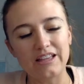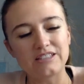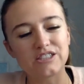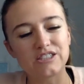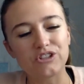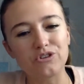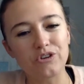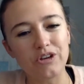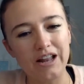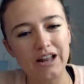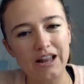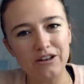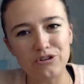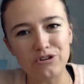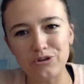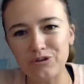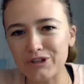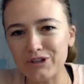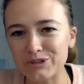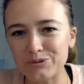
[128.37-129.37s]
You can
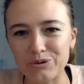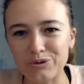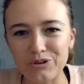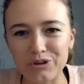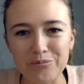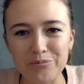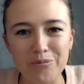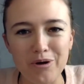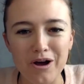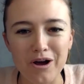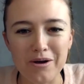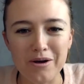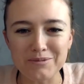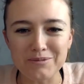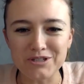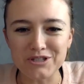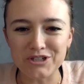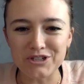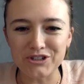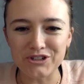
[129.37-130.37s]
do this with your
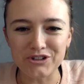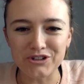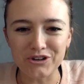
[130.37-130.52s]
moms in your